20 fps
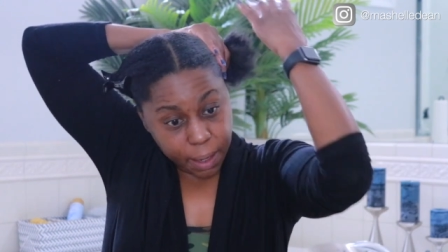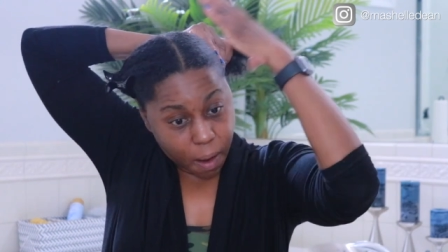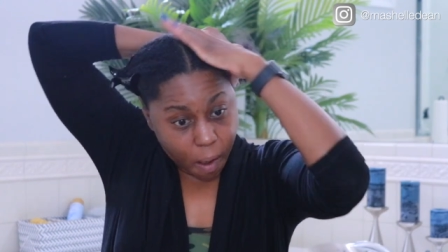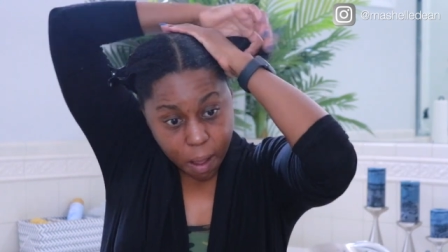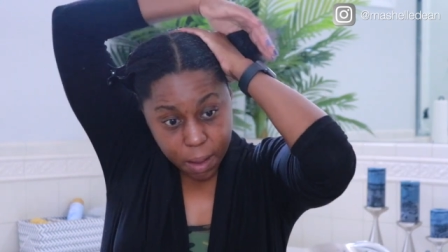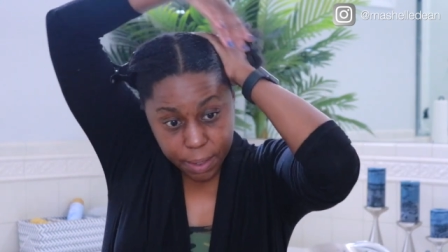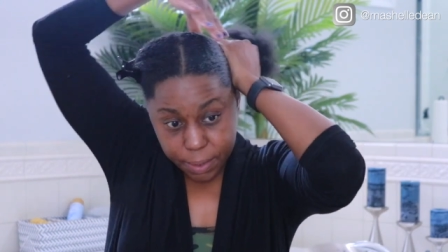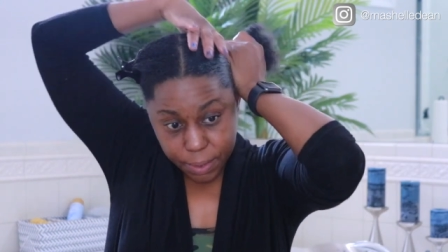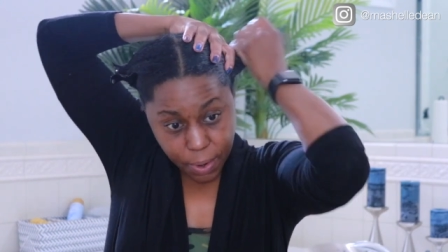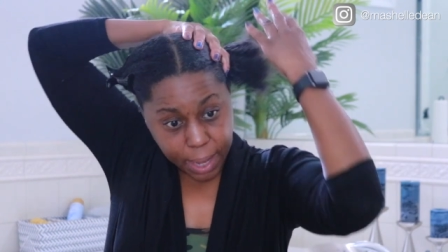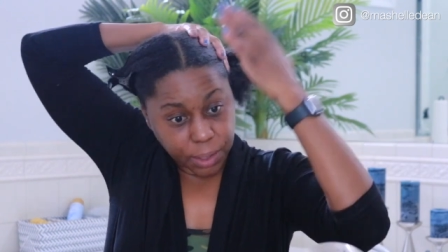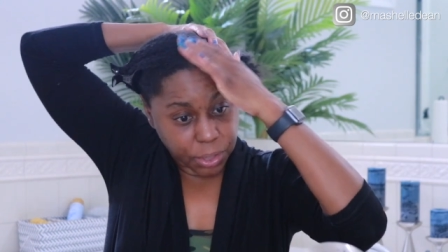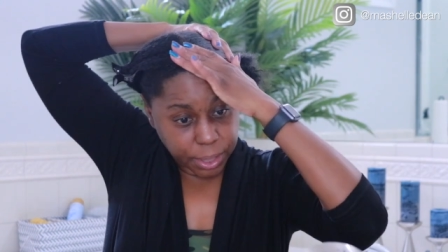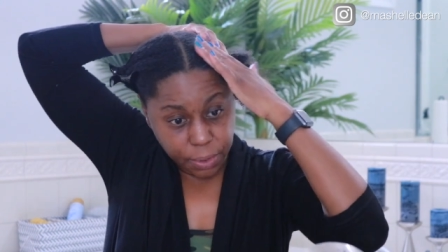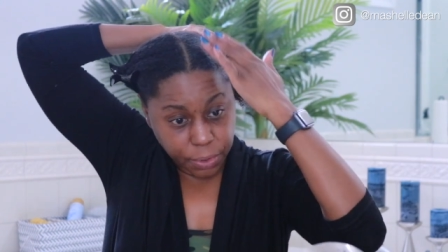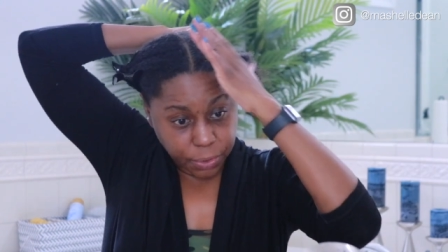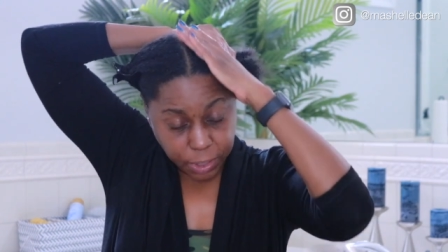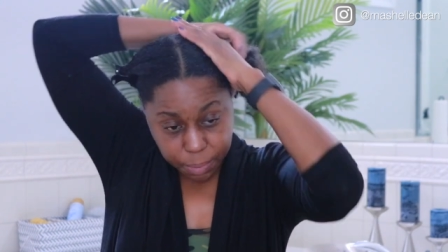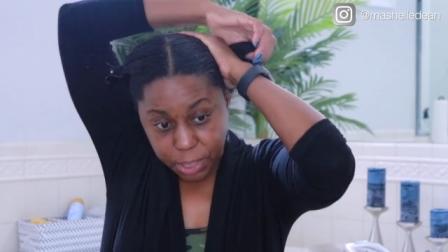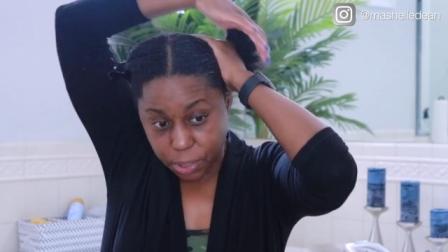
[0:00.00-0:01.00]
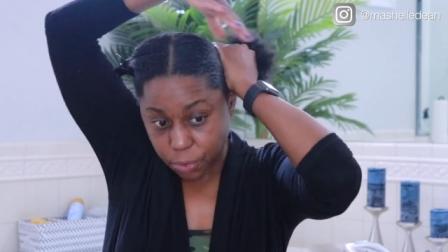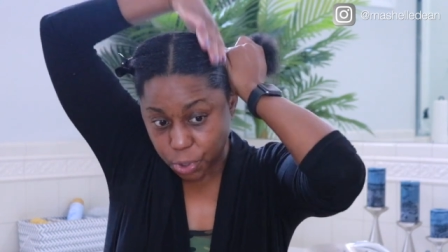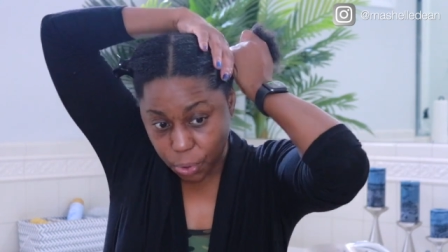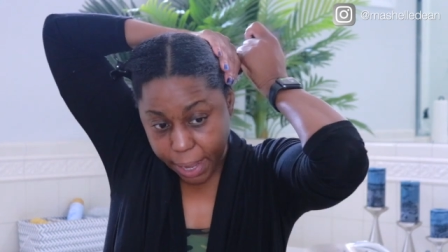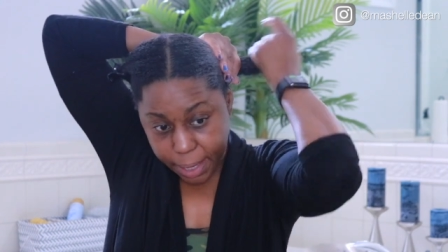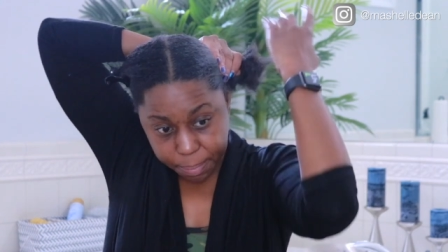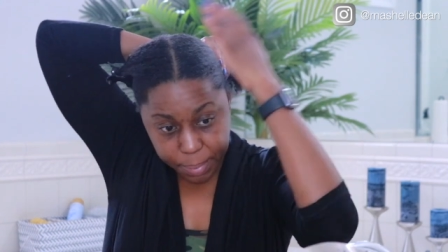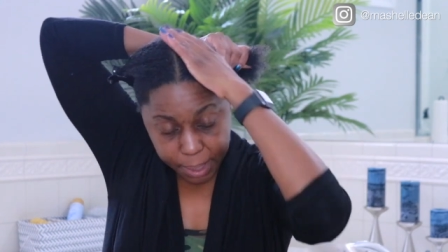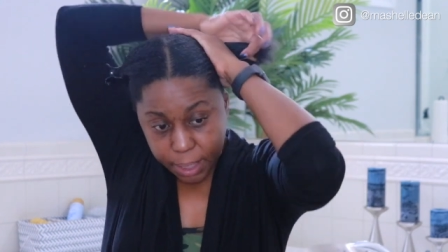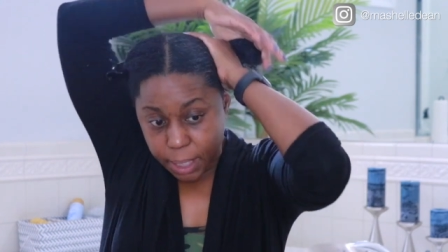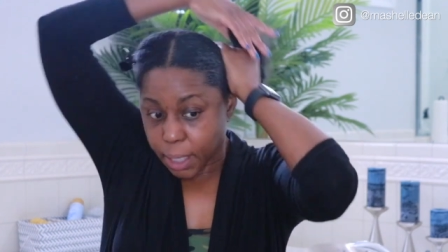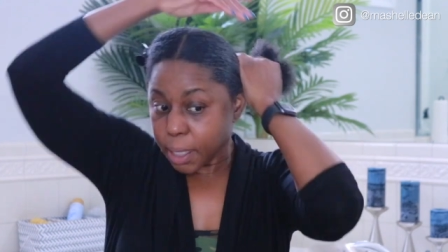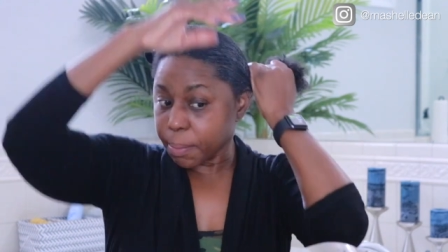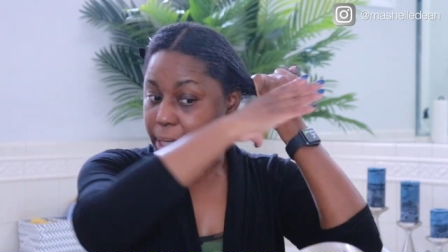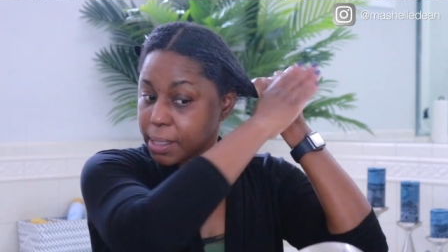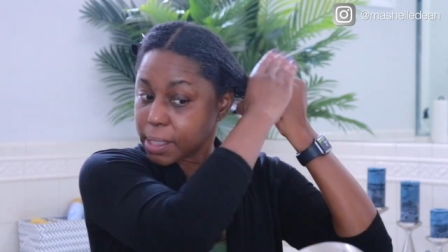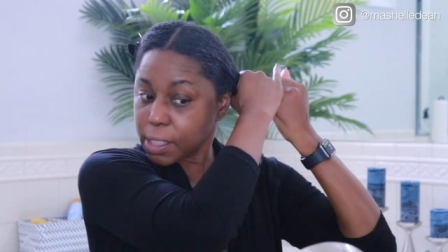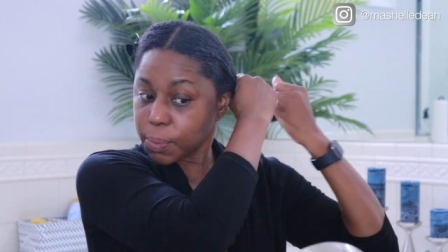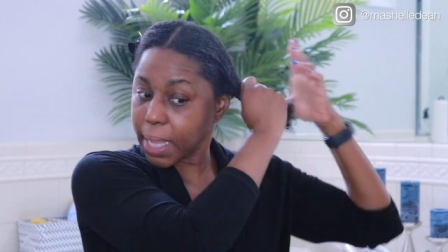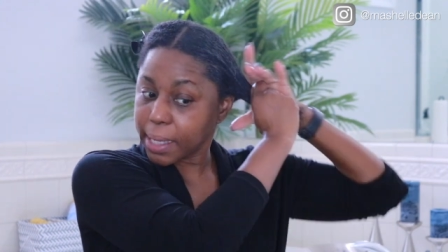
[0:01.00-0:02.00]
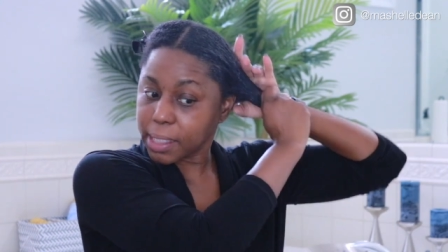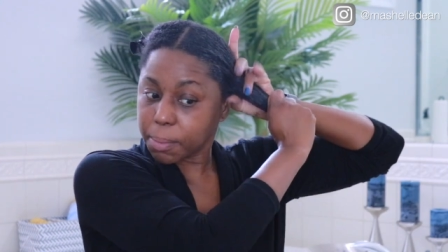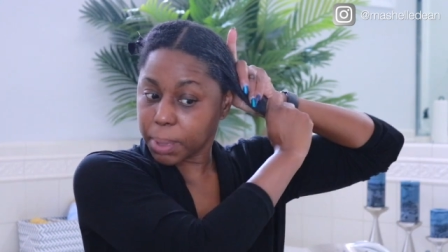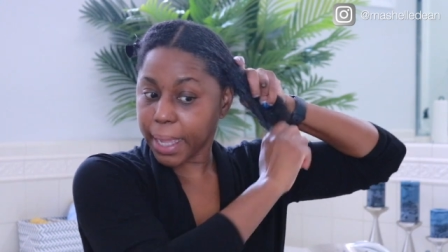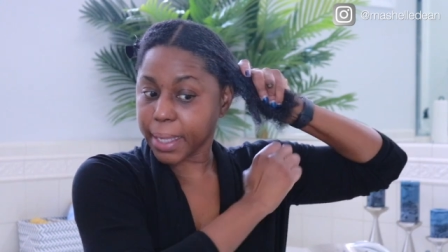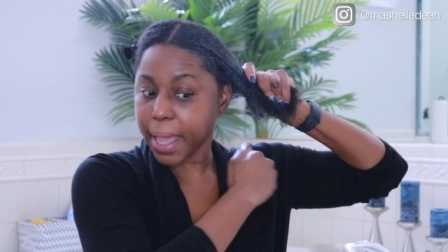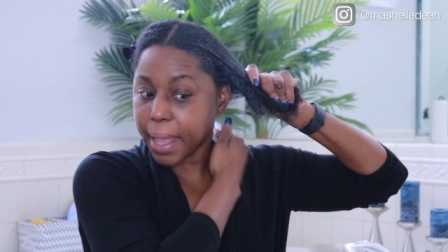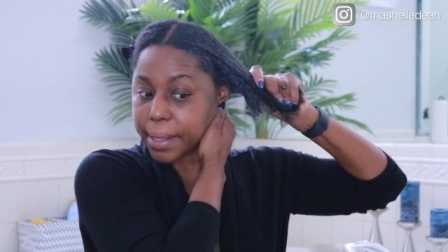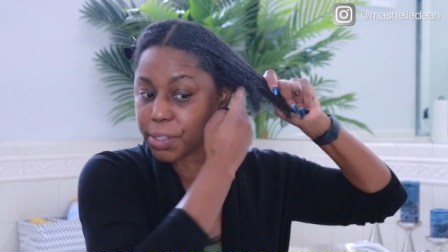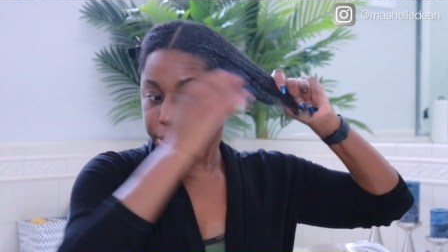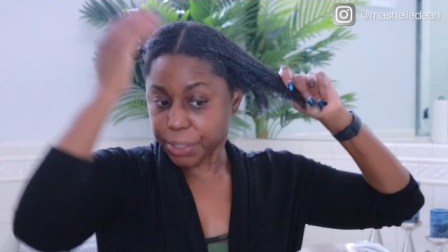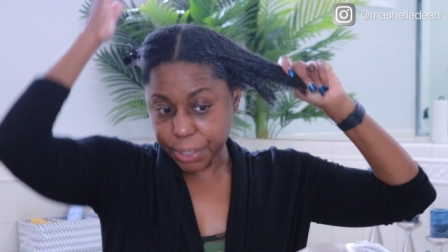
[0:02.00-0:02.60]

the way my hair reacts to it.